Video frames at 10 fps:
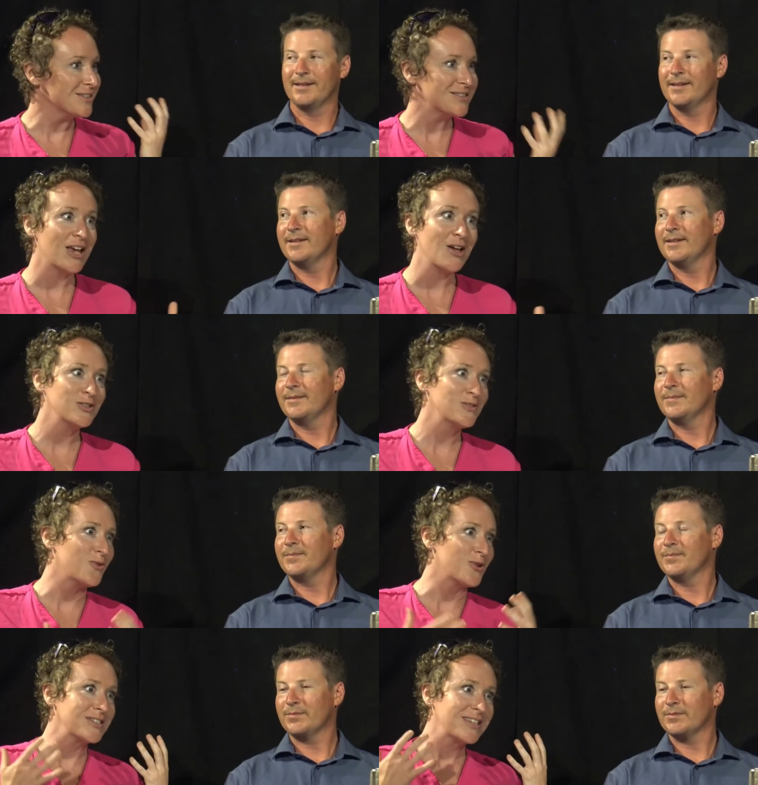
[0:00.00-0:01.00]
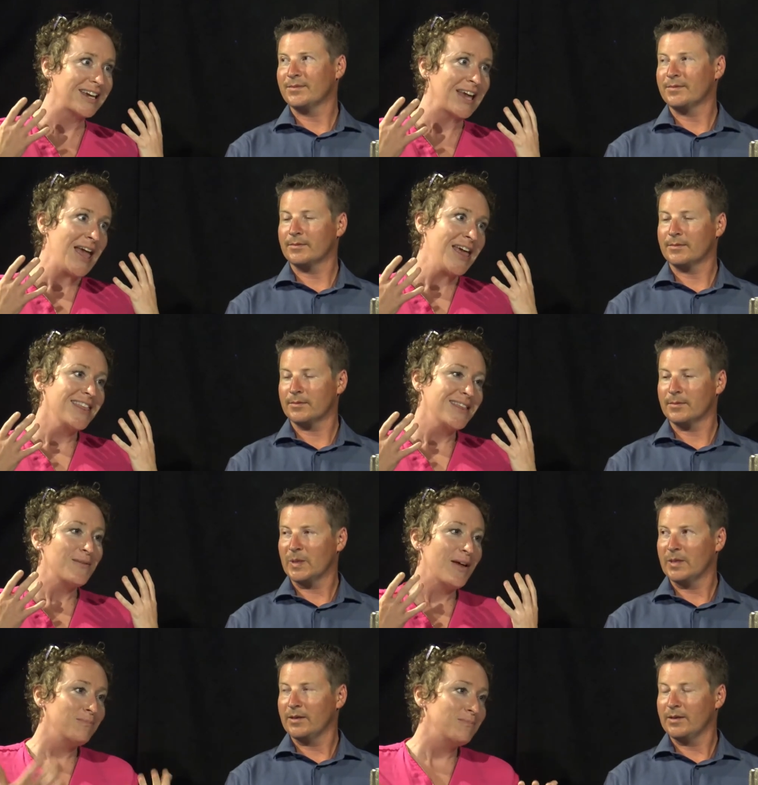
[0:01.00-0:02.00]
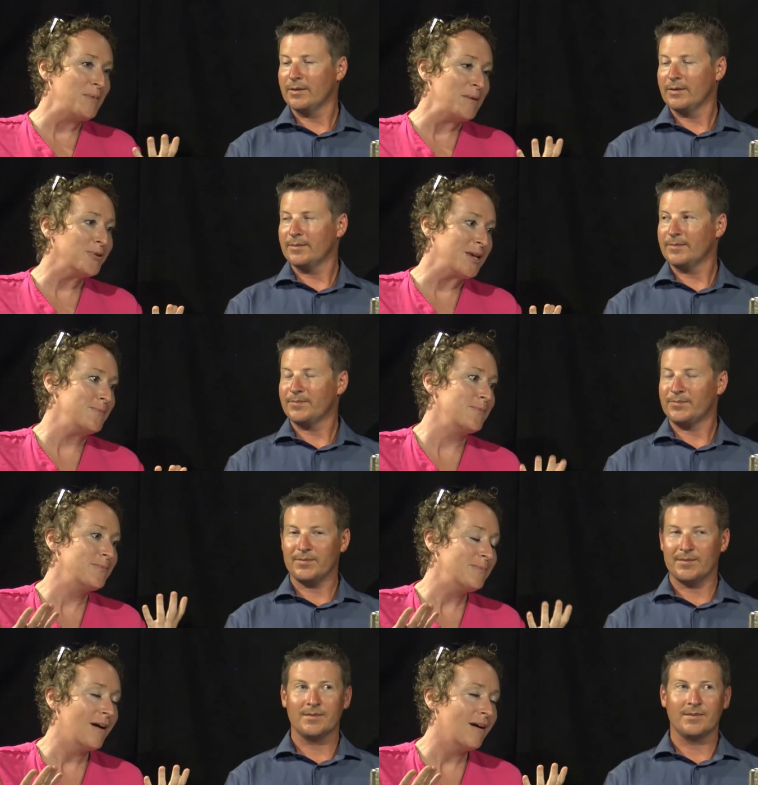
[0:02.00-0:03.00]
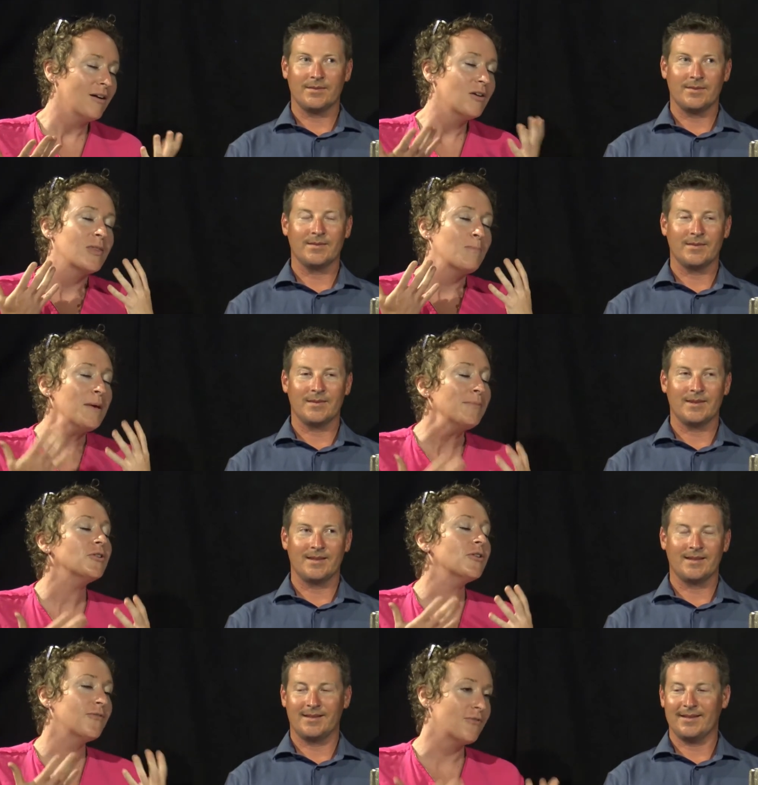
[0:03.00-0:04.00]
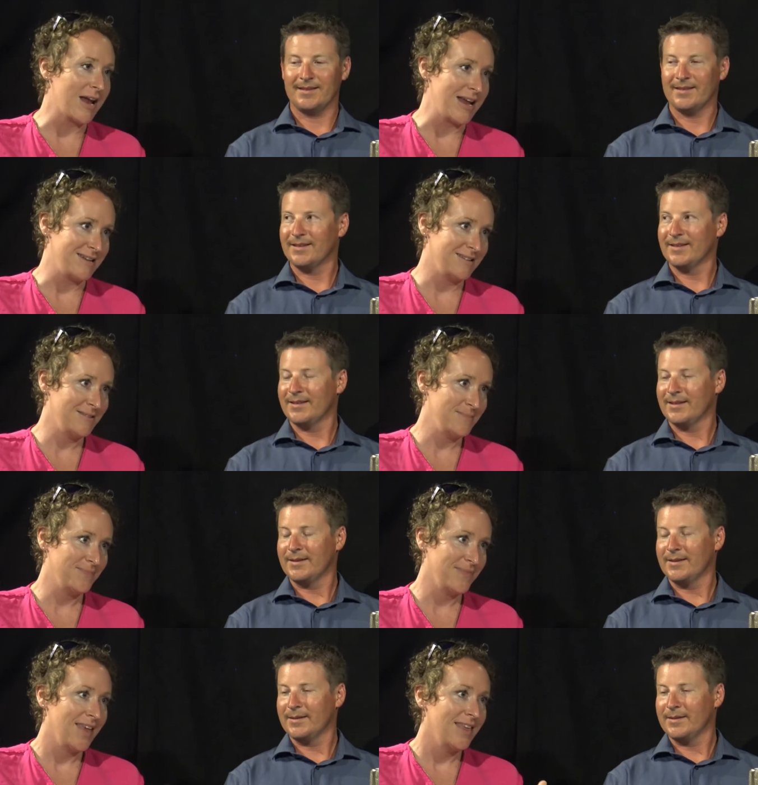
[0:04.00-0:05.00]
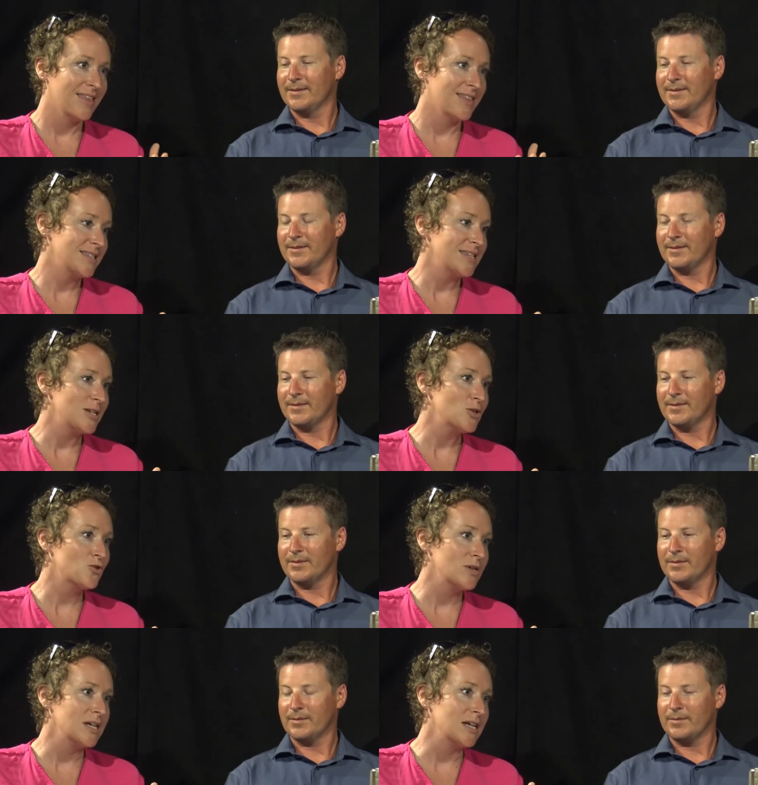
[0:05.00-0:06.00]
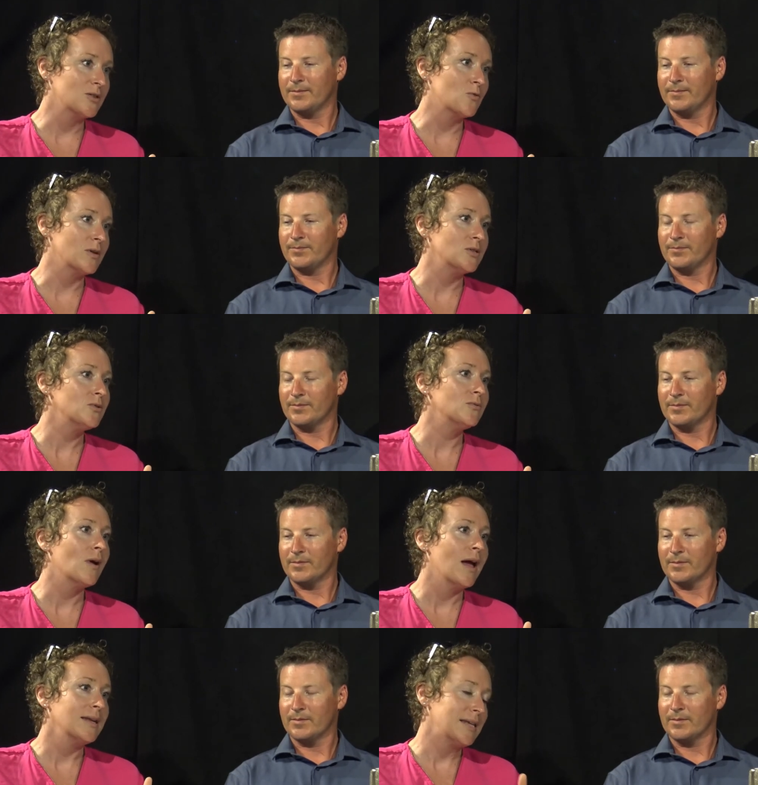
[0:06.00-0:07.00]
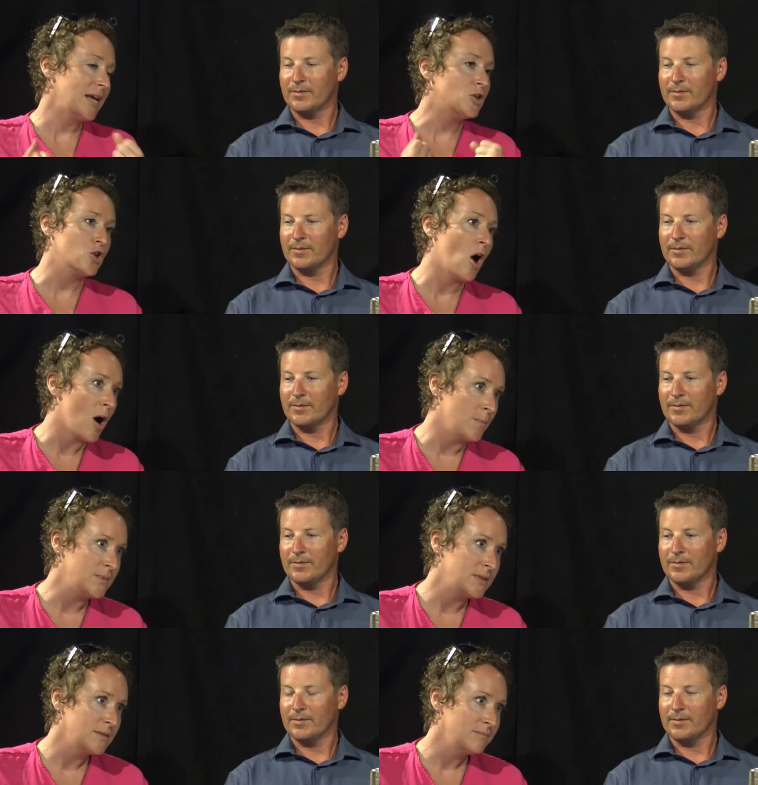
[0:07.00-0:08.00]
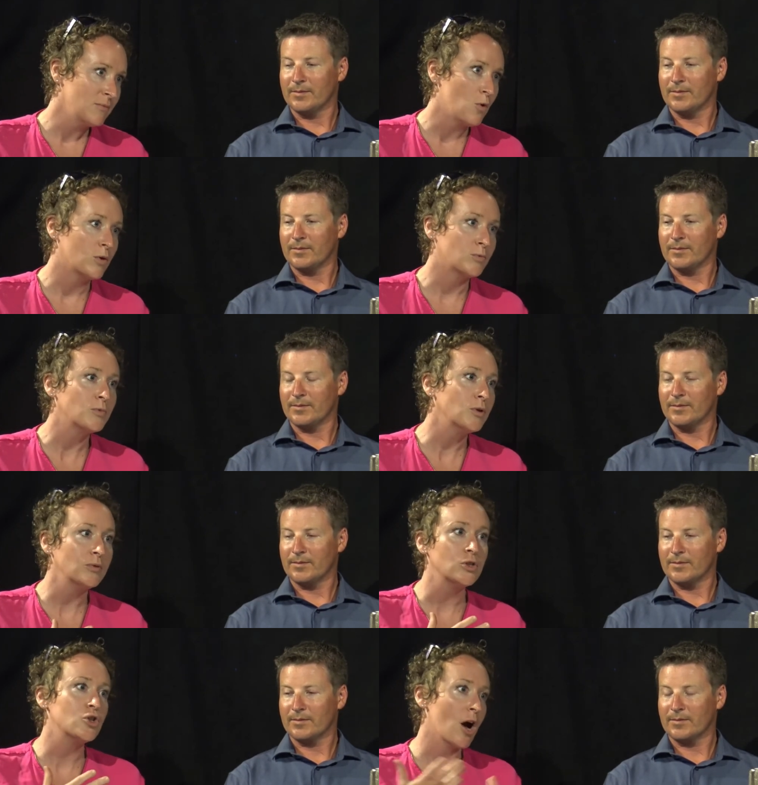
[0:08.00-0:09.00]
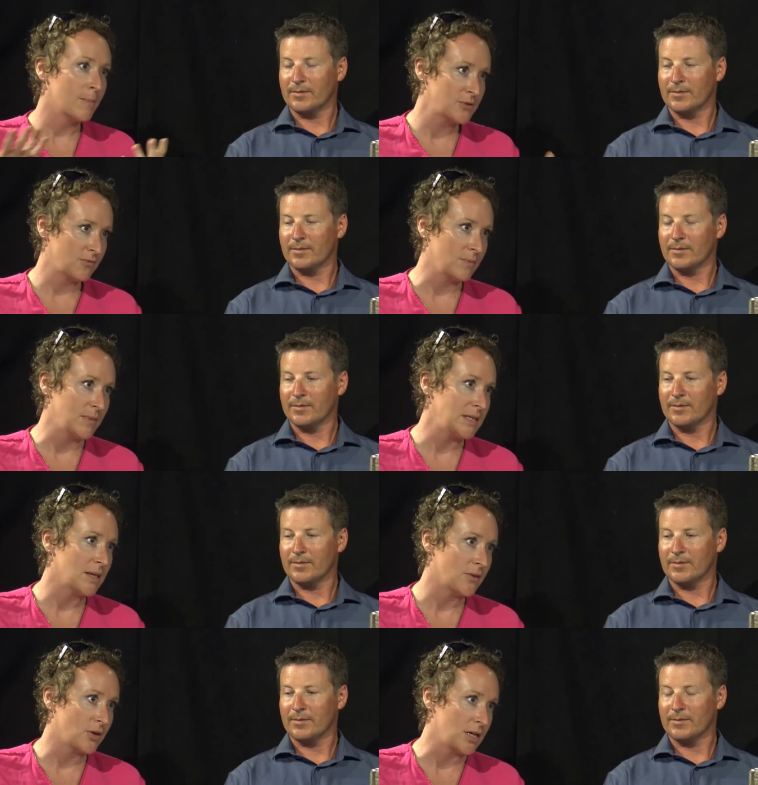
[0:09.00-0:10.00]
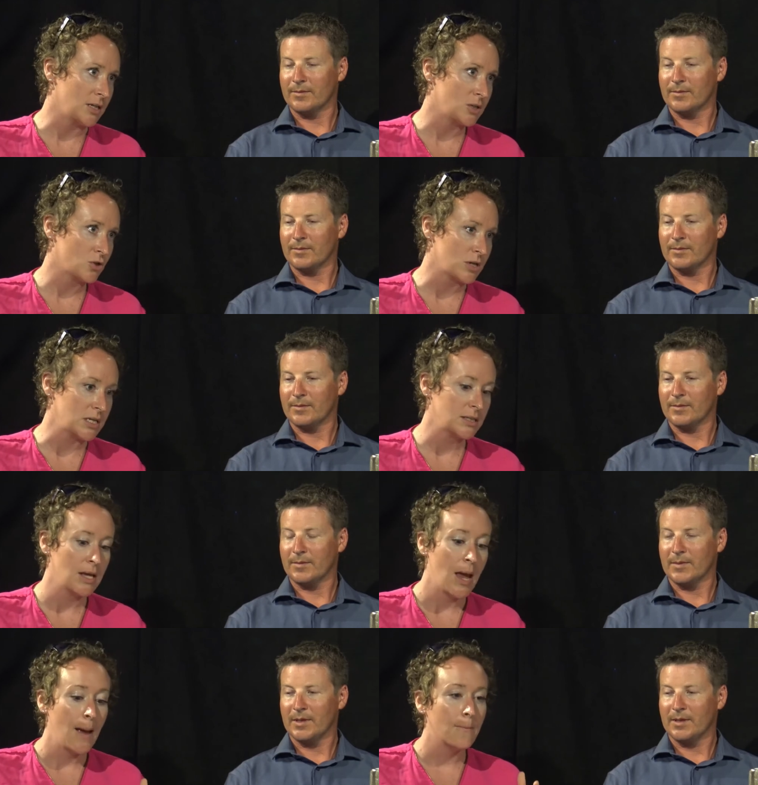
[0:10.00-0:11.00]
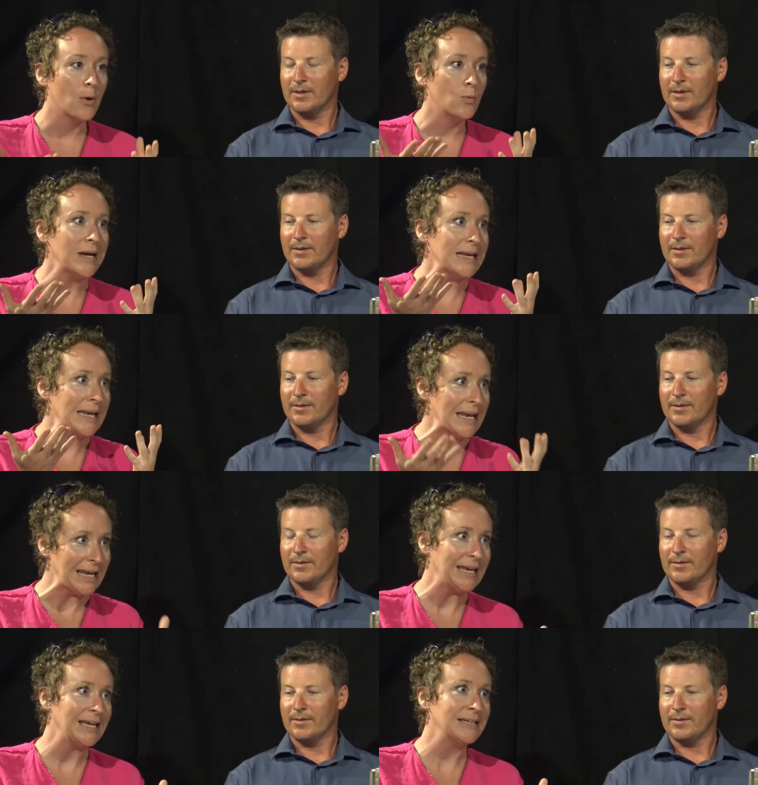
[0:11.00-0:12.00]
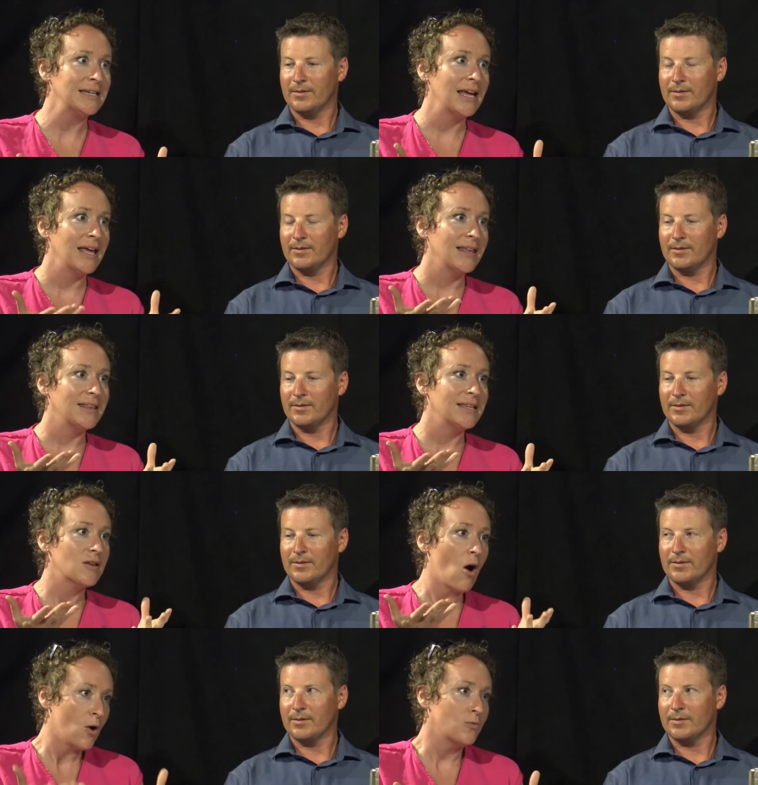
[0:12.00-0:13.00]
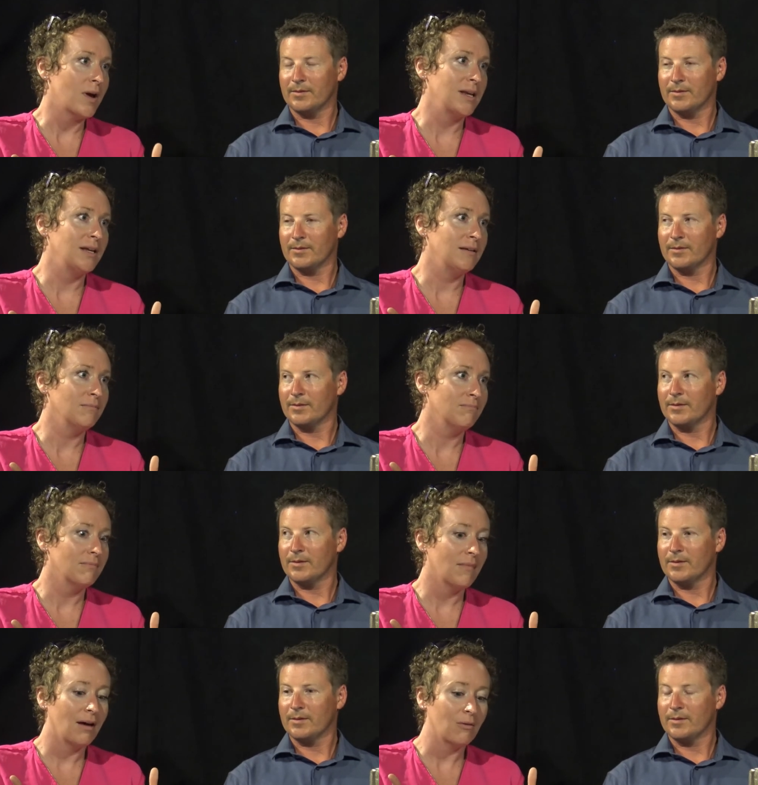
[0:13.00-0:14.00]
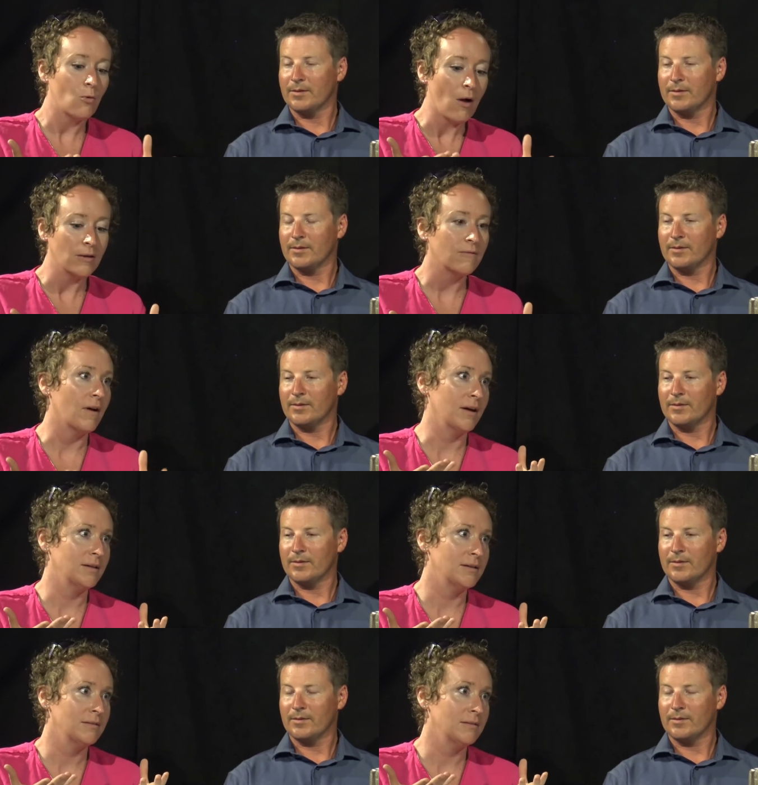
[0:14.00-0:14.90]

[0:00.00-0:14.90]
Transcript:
Speaker 1: Salesforce. Like people keep, people are afraid that this industry is going to take jobs or ruin jobs from these other industries. But we need these already qualified